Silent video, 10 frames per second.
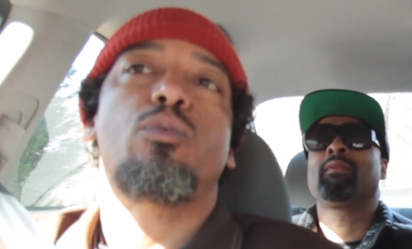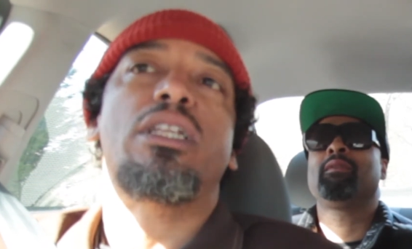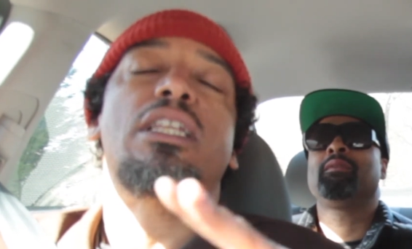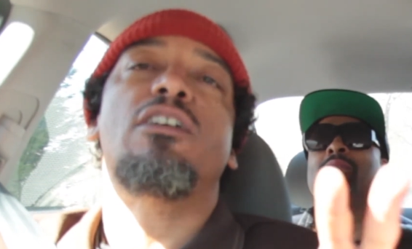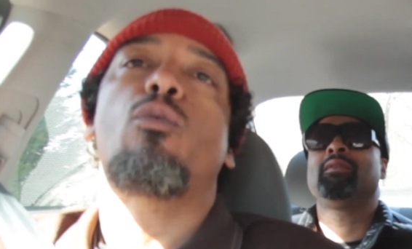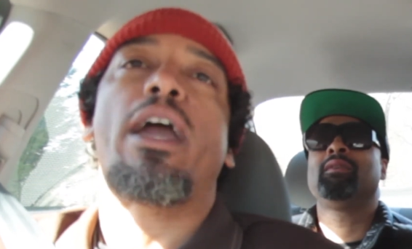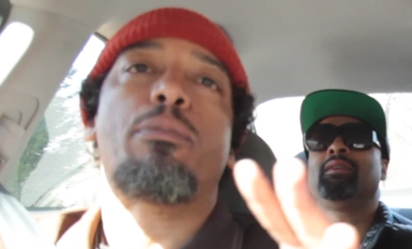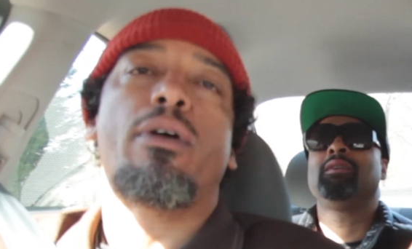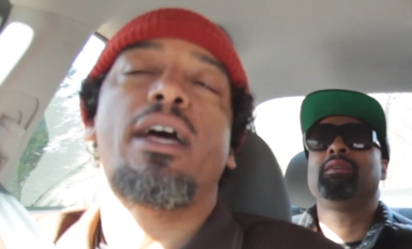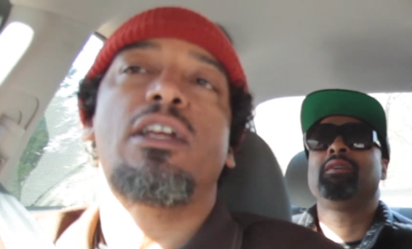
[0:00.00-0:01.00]
Speaker 1: We live
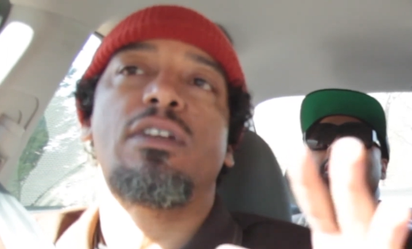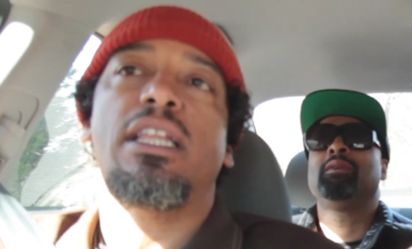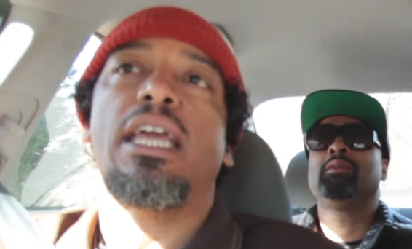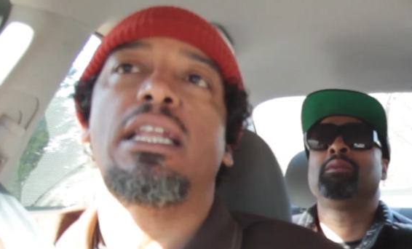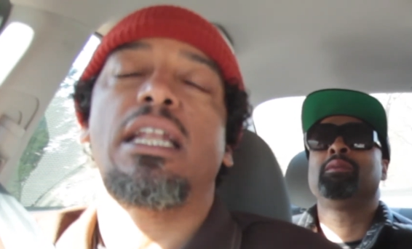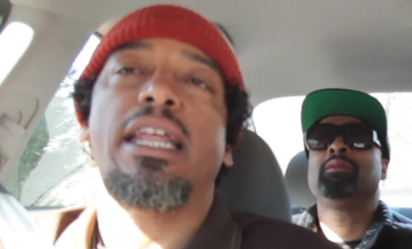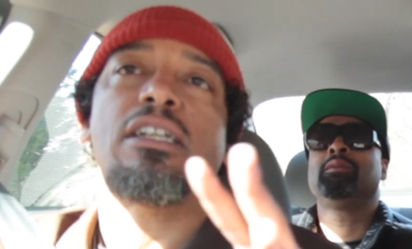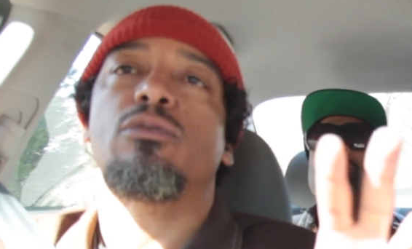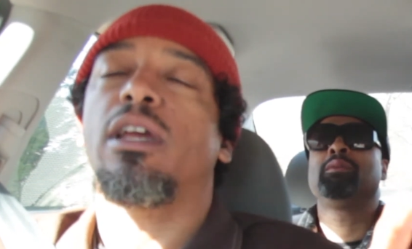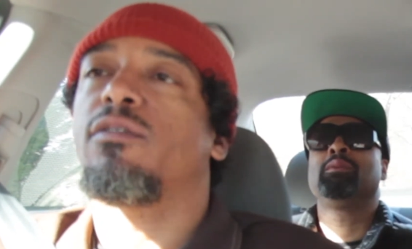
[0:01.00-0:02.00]
white pride every day in our
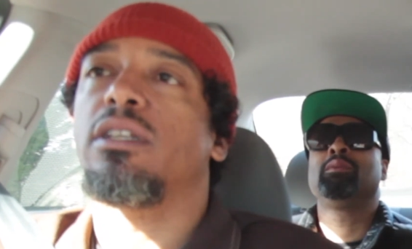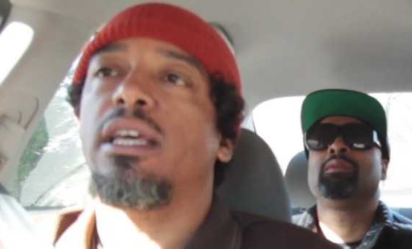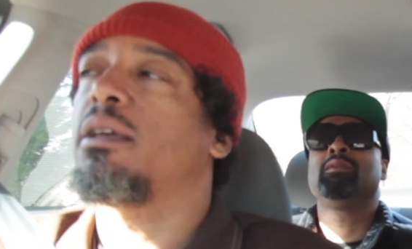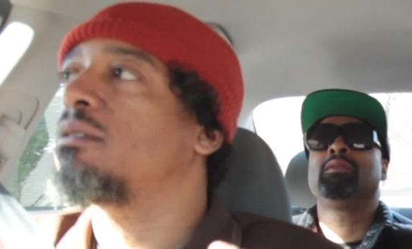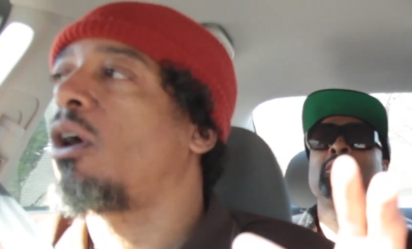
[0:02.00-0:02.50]
natural everyday.